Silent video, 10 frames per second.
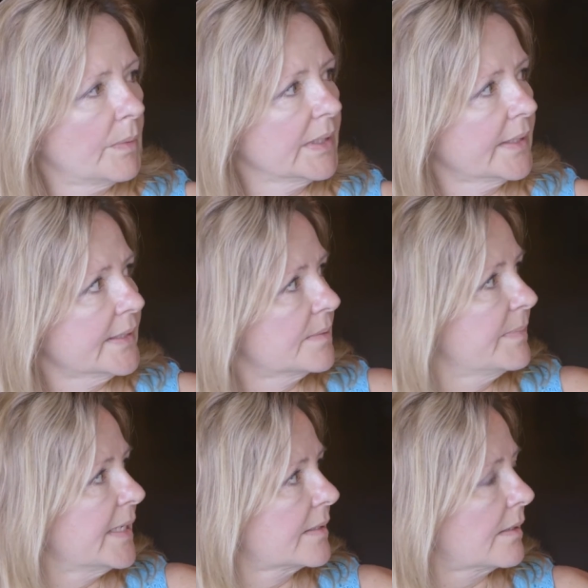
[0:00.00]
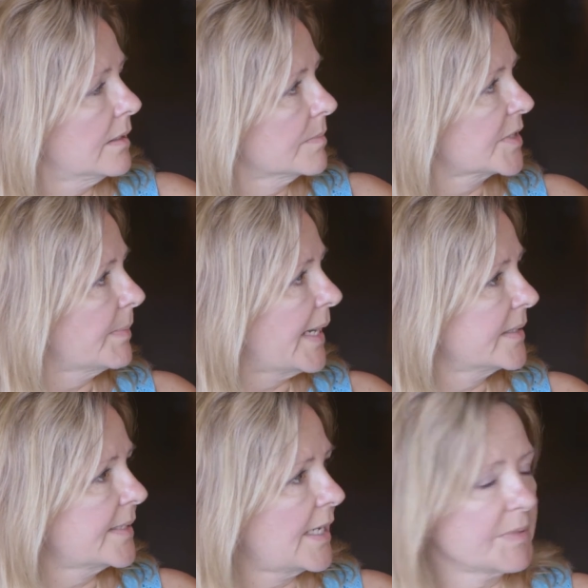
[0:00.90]
Well, we'd like to make some
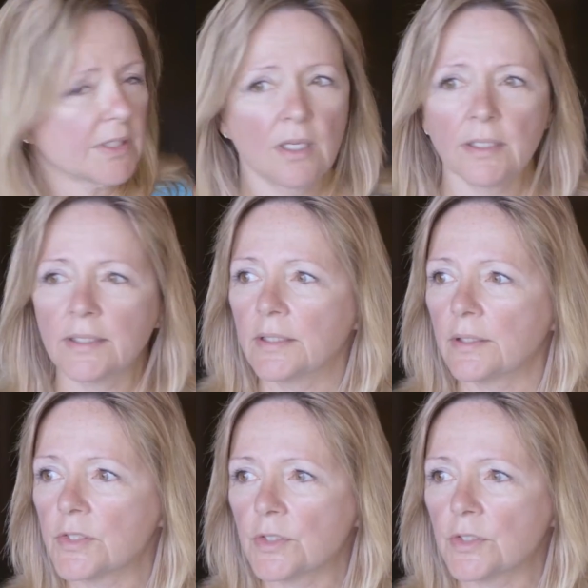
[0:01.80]
high tops along in here,